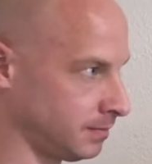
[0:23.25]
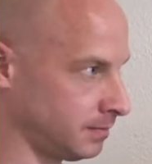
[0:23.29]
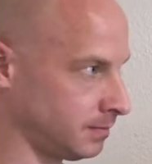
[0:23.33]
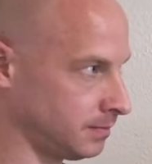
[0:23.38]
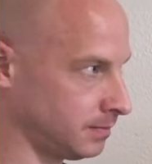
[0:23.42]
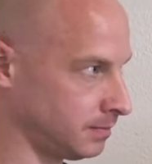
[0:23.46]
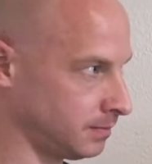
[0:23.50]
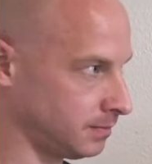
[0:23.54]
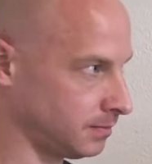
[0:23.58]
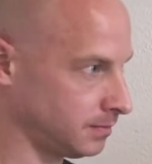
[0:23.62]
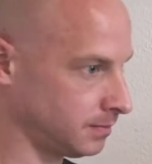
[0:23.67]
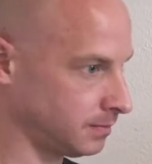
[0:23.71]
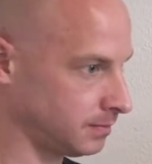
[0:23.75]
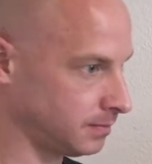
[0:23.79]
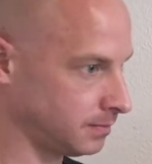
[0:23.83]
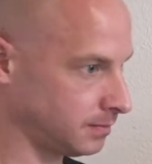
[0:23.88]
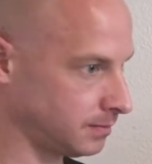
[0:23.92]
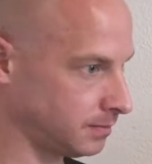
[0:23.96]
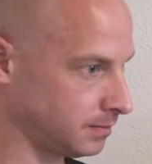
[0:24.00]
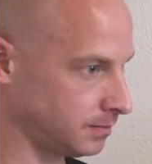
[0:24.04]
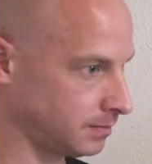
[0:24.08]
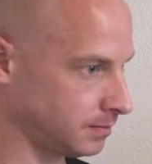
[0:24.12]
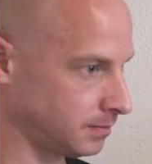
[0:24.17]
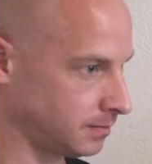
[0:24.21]

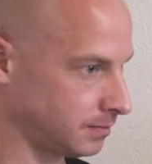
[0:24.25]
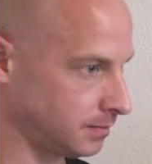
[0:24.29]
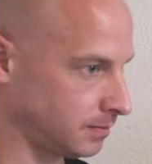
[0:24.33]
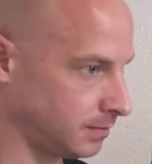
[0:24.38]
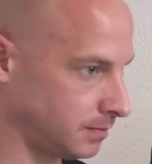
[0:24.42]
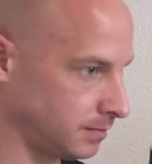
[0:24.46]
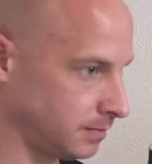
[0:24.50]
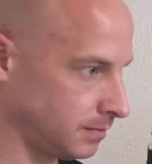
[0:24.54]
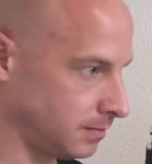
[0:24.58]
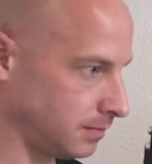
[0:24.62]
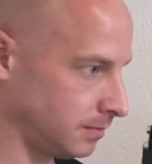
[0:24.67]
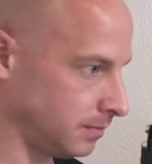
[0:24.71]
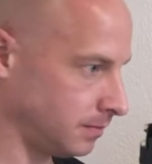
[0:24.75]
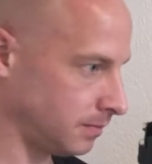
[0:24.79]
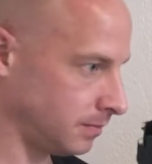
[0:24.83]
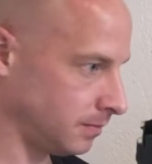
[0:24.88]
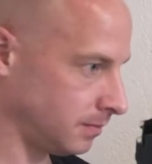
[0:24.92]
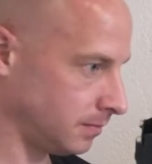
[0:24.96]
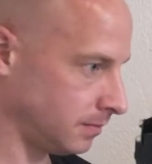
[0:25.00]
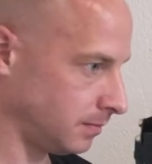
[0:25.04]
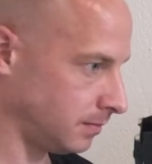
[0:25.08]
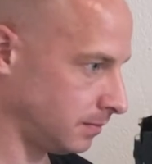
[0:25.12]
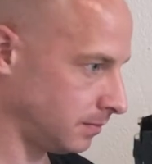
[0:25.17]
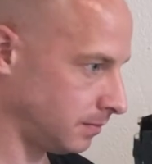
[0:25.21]

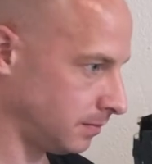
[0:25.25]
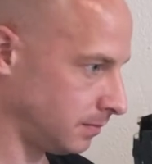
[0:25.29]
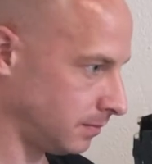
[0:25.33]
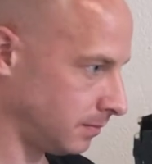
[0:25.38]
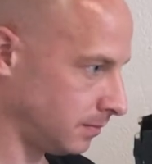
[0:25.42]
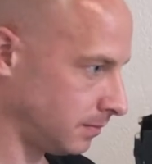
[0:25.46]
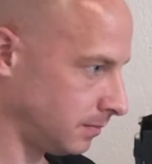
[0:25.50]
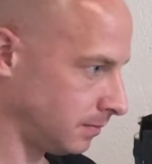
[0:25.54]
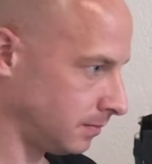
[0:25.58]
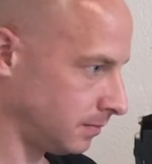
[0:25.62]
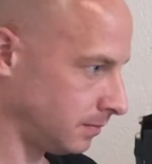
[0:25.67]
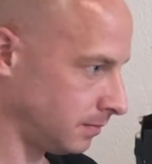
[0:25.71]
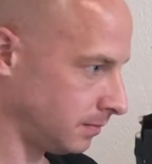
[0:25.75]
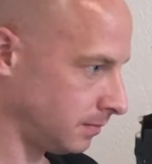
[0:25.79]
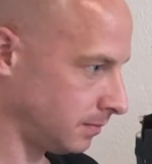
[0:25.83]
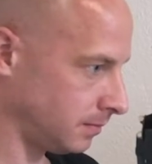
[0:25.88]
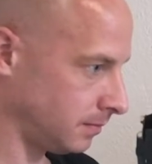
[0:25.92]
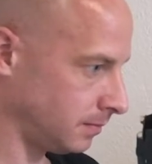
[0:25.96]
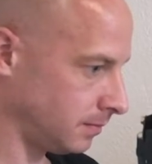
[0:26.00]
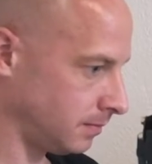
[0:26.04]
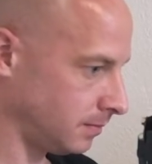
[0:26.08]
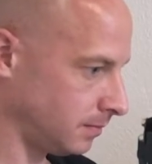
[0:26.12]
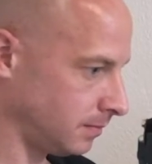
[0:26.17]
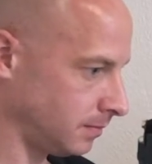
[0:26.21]

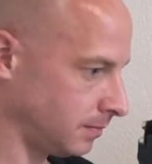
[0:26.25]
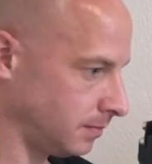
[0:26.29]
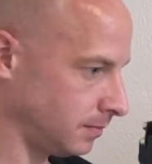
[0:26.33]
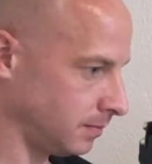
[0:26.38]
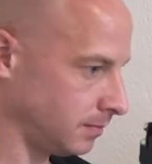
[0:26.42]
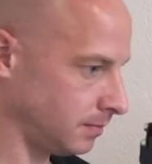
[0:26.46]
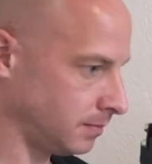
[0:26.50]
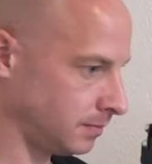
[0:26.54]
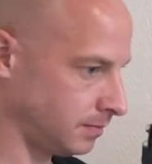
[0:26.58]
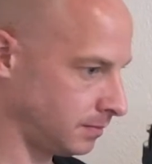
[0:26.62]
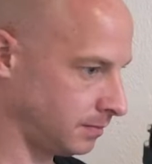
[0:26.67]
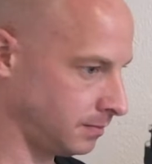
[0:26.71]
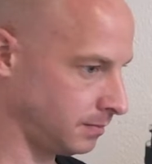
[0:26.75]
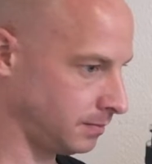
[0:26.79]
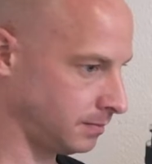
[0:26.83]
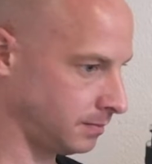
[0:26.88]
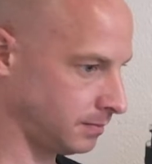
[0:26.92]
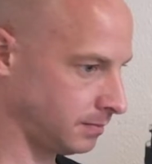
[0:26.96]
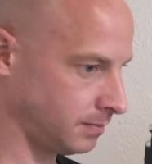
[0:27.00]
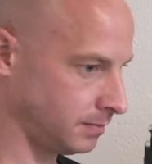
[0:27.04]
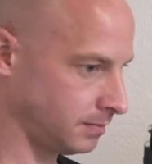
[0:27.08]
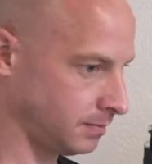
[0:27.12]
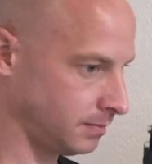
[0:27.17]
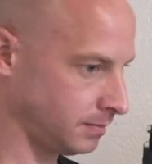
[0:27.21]

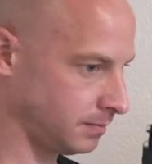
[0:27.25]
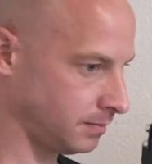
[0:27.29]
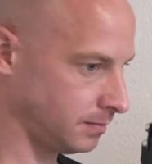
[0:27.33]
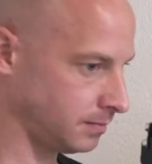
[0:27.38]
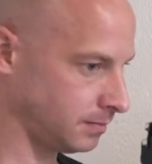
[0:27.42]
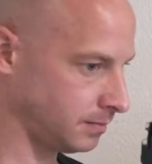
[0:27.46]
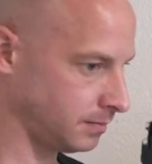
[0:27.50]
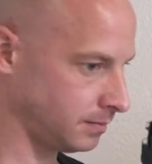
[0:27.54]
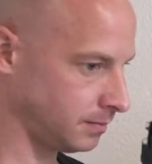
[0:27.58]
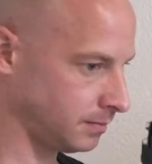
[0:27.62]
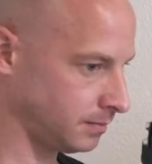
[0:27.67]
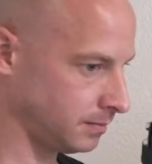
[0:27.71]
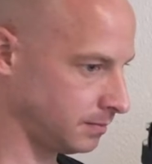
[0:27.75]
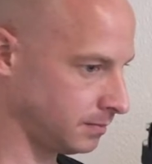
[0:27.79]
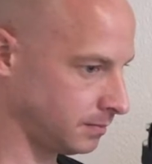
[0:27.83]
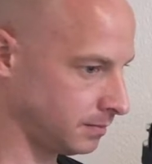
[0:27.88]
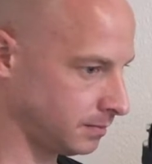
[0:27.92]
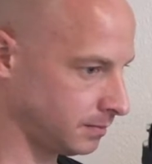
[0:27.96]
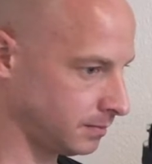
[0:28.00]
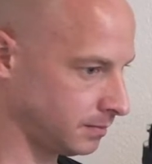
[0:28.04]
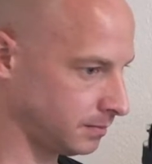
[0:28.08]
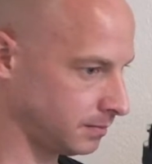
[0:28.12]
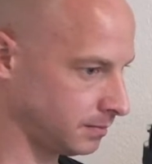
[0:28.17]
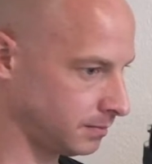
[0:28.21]

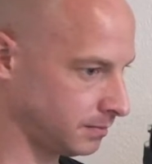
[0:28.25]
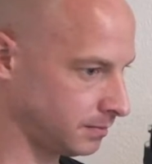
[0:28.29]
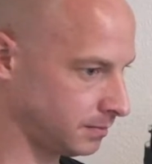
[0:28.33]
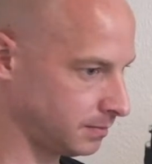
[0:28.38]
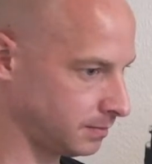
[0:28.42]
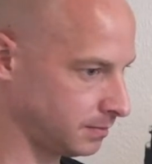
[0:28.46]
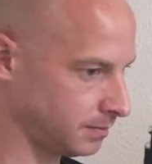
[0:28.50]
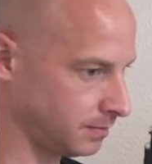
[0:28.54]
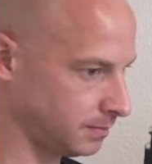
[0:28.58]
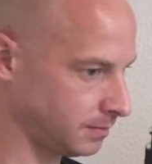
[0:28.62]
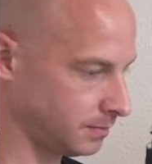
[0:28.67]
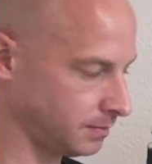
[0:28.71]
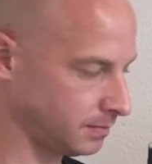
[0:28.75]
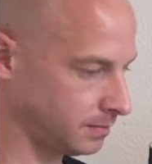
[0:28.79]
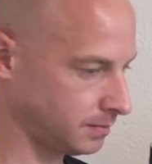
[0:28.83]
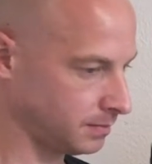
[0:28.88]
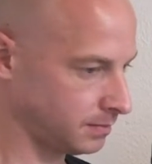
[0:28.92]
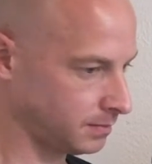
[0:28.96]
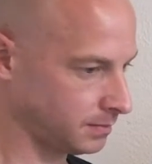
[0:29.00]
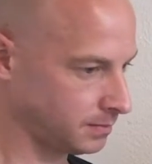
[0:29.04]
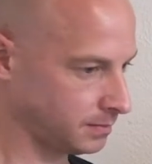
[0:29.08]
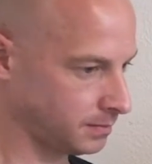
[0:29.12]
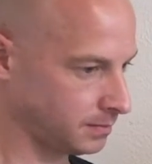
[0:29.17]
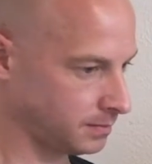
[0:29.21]

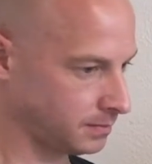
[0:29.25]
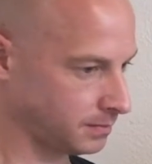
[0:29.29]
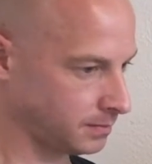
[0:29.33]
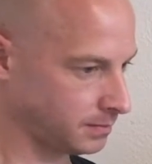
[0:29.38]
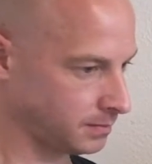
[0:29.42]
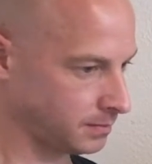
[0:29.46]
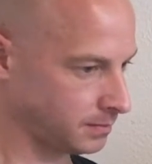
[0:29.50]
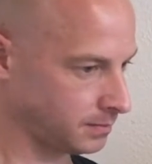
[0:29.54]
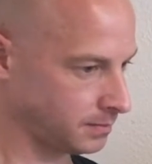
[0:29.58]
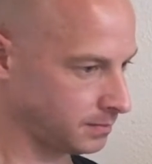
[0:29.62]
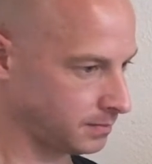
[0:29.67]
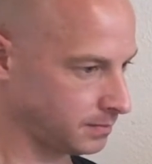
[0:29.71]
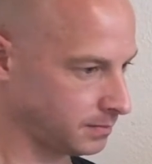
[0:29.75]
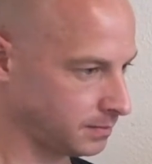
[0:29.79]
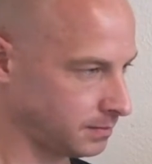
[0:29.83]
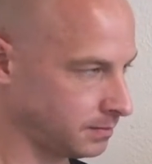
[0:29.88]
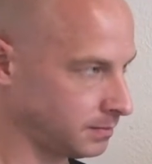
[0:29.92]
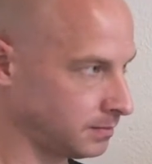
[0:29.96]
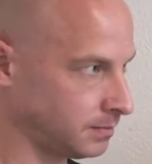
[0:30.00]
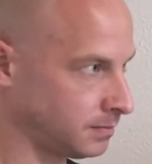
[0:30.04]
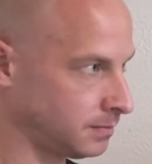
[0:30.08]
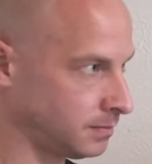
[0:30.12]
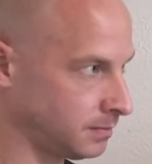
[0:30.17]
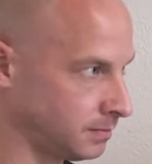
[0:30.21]

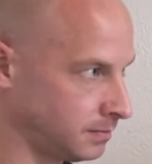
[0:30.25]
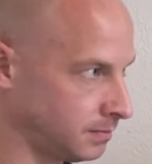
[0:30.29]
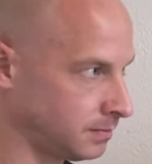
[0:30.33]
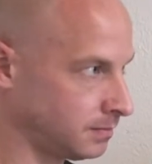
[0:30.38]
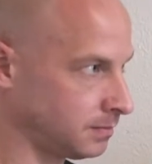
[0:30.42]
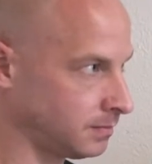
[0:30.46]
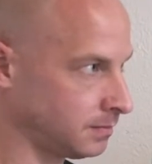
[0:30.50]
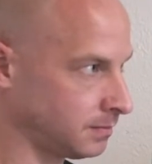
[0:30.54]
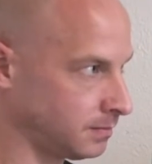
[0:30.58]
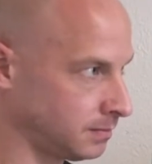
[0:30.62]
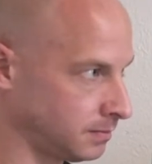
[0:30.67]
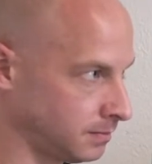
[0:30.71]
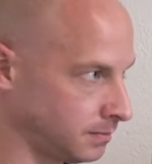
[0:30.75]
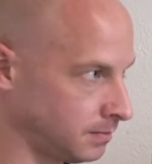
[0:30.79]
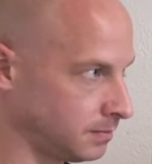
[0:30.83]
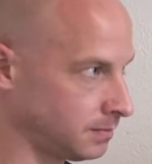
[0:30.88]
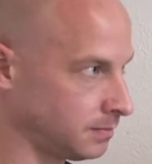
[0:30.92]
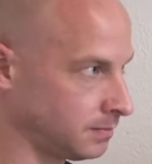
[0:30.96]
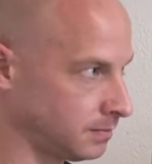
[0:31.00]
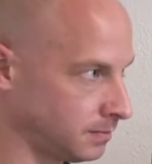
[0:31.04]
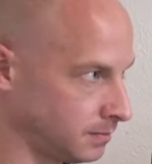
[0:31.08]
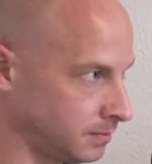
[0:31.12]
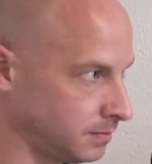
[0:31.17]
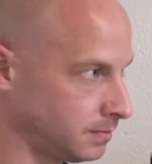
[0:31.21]
This person isn't speaking.